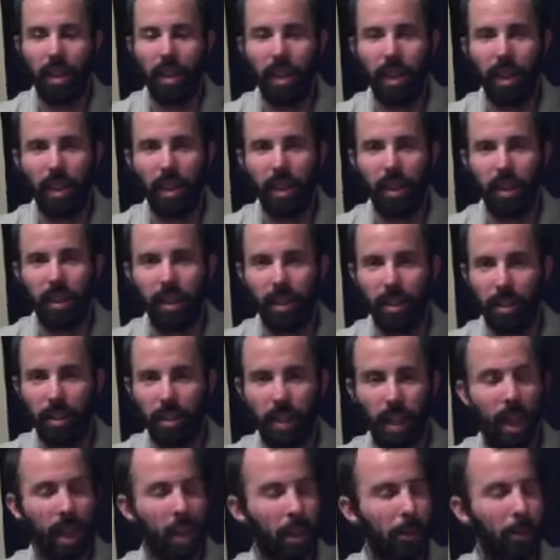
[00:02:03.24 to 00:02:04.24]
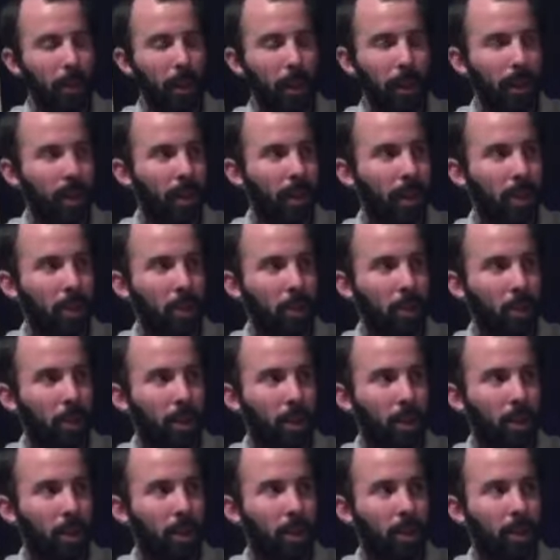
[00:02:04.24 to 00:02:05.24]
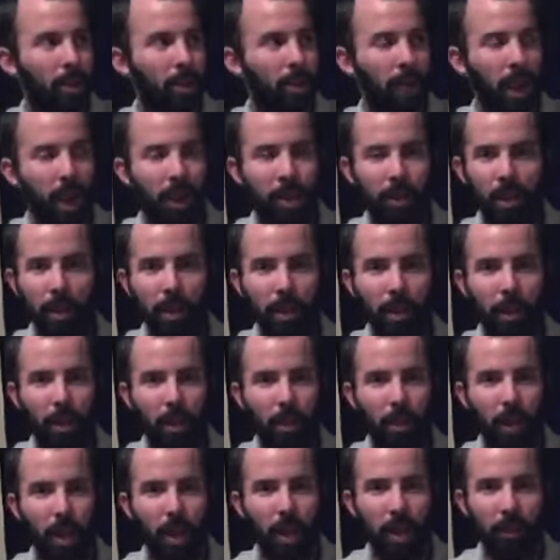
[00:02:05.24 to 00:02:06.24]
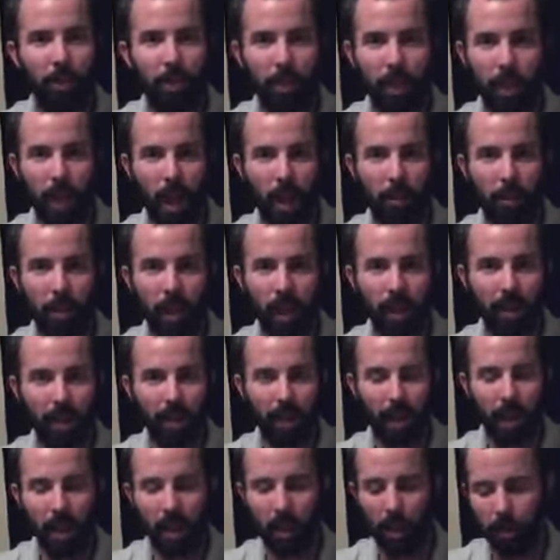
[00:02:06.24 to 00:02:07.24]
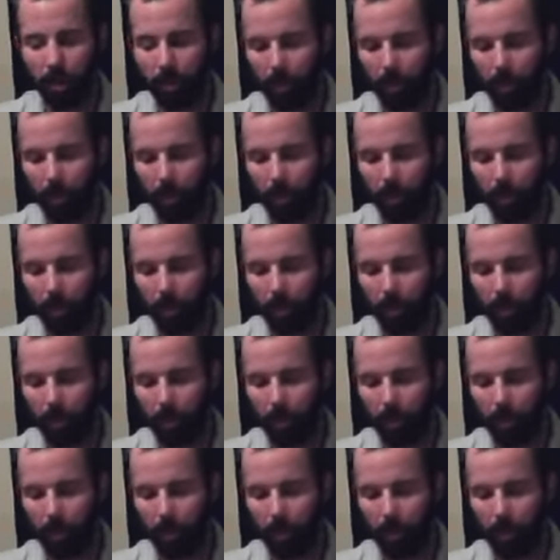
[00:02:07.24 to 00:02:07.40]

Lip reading: it's got a built-in controller and everything you want for gaming on the go.